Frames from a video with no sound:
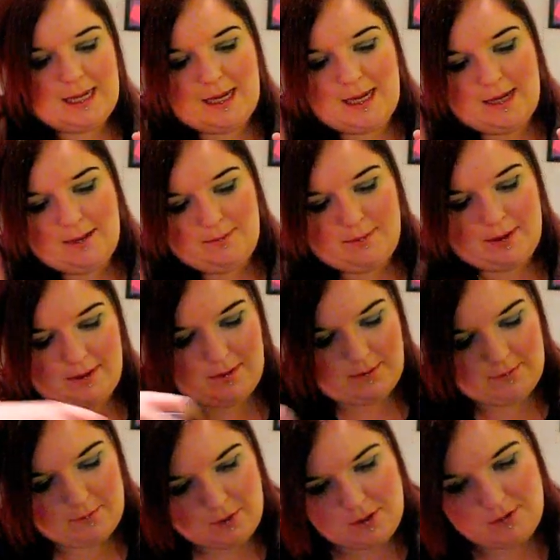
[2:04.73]
I've
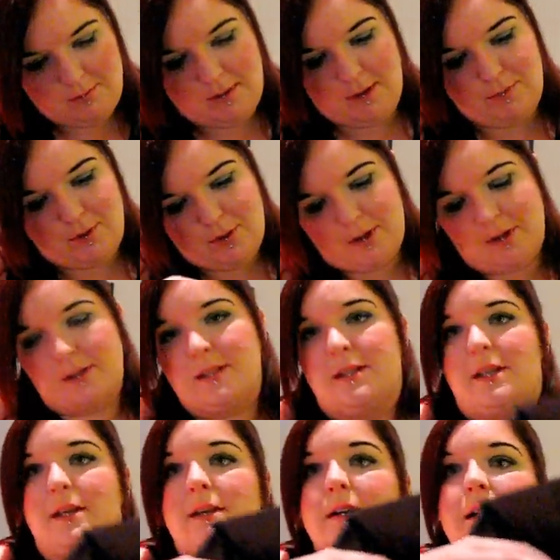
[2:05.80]
got some lip products in
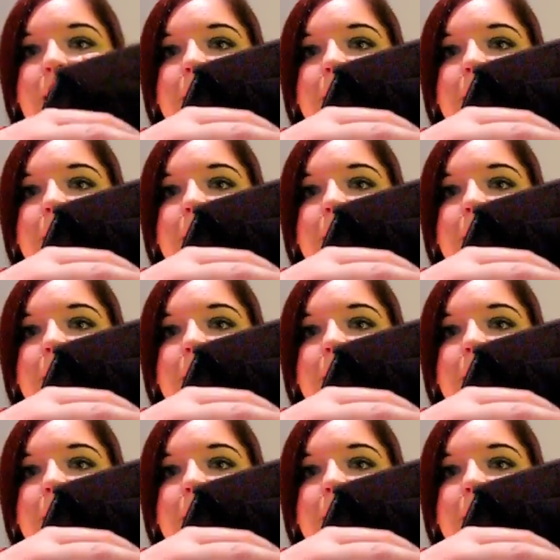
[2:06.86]
here.